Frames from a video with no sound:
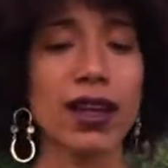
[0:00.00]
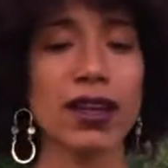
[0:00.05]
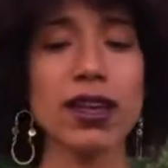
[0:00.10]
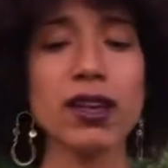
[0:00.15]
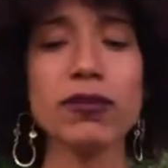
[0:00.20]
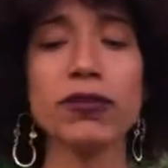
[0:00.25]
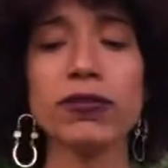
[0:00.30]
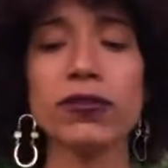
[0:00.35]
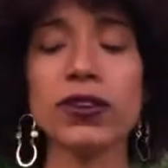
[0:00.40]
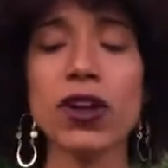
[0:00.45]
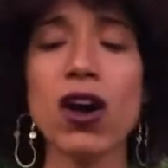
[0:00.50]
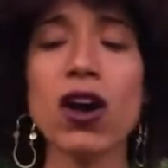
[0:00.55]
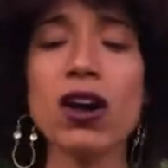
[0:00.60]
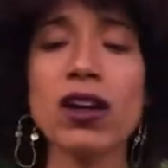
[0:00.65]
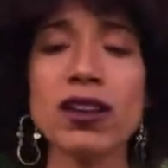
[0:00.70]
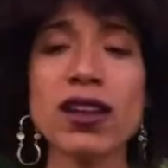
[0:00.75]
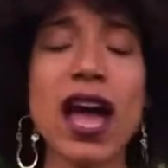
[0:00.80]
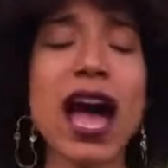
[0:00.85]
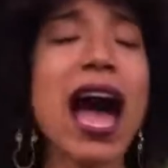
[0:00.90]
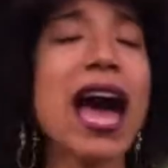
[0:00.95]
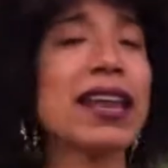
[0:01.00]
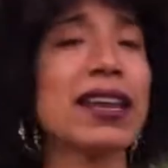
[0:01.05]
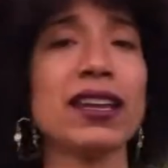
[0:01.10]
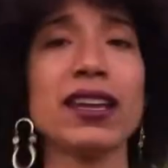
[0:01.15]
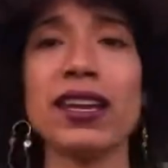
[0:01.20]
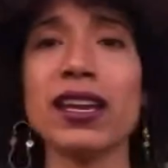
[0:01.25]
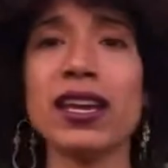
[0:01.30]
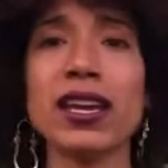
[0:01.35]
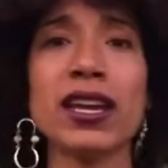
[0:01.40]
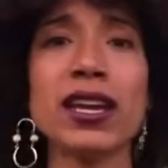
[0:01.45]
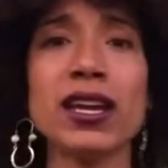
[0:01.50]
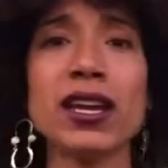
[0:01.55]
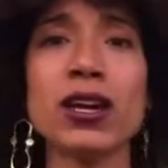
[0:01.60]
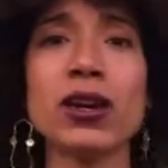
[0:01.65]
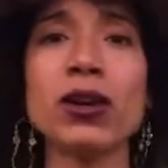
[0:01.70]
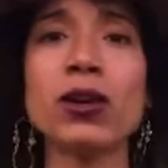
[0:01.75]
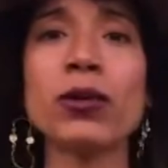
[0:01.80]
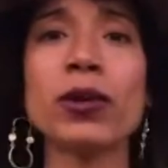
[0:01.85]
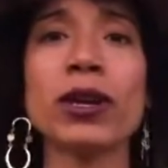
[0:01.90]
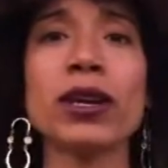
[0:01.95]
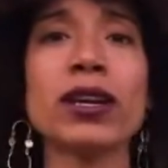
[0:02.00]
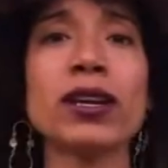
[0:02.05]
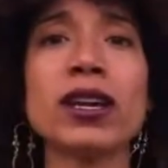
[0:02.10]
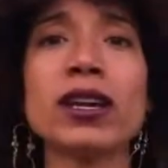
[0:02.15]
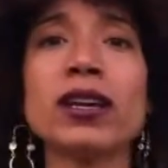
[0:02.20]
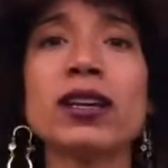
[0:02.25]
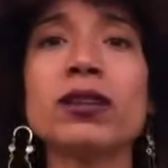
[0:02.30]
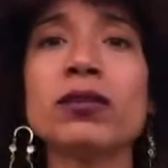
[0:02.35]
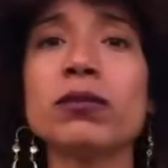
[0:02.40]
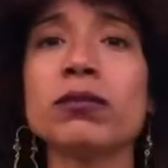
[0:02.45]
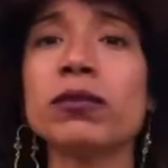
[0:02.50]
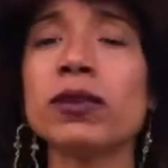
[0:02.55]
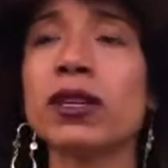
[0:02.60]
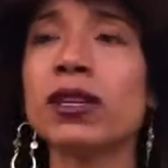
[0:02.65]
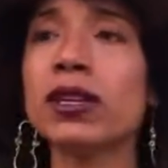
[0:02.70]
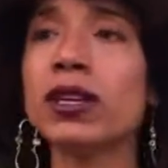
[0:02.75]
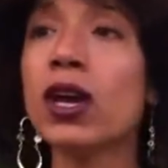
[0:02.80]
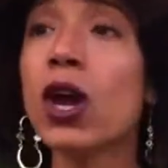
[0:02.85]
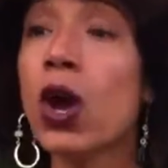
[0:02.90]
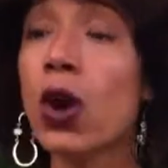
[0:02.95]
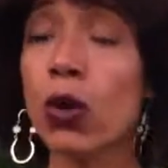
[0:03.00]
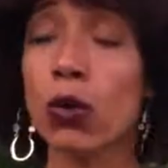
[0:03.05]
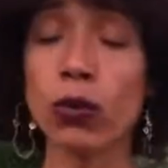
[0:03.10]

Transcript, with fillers: if you're not here with me?